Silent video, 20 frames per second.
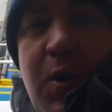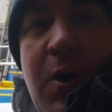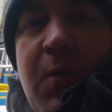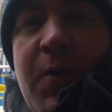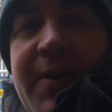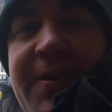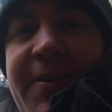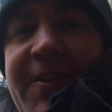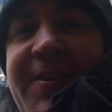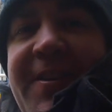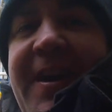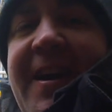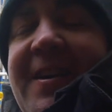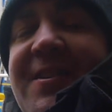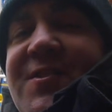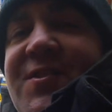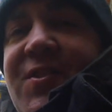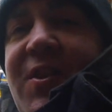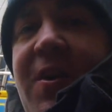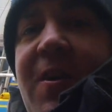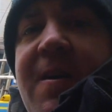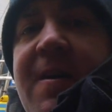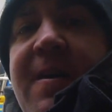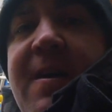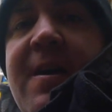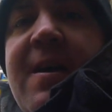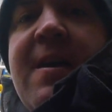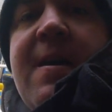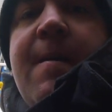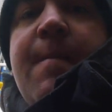we're good at. So
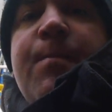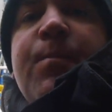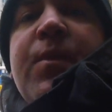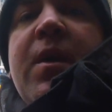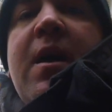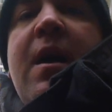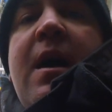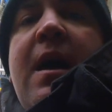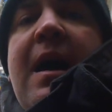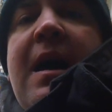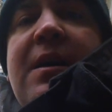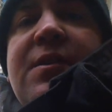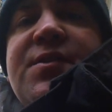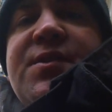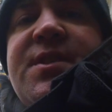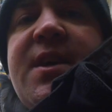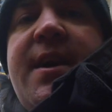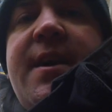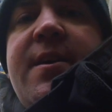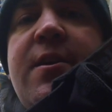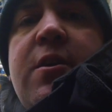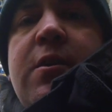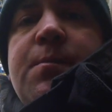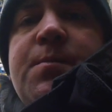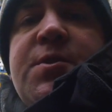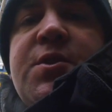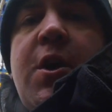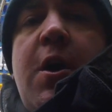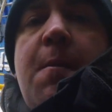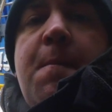I'll take you up
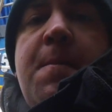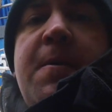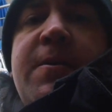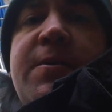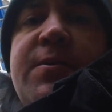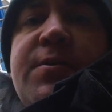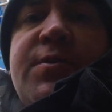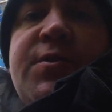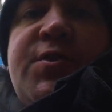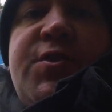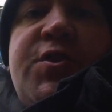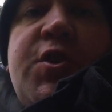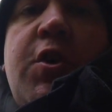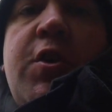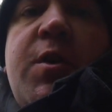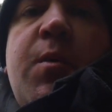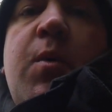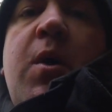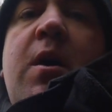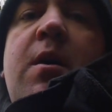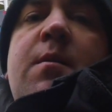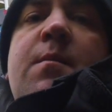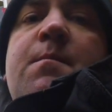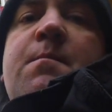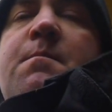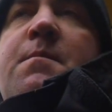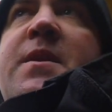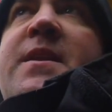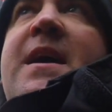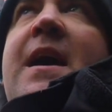top and show you what
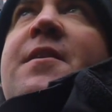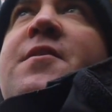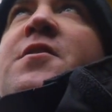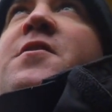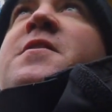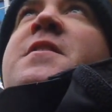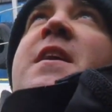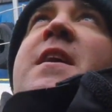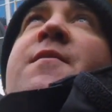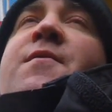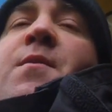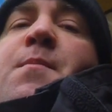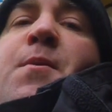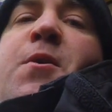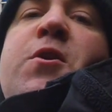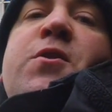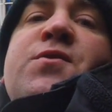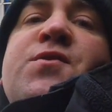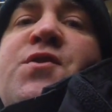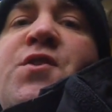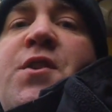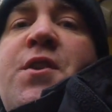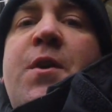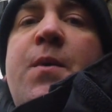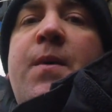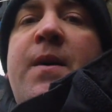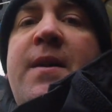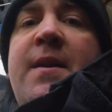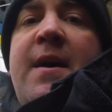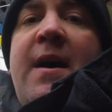my dad and Davey Bones are
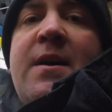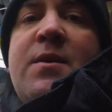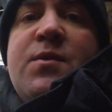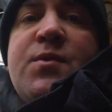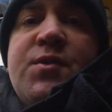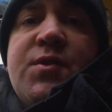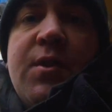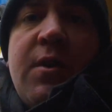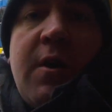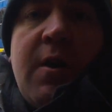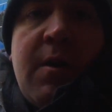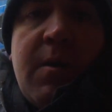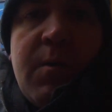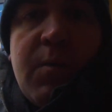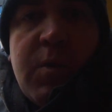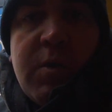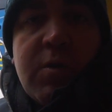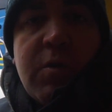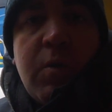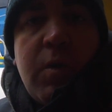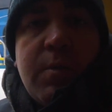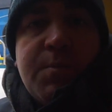doing now. So we'll go up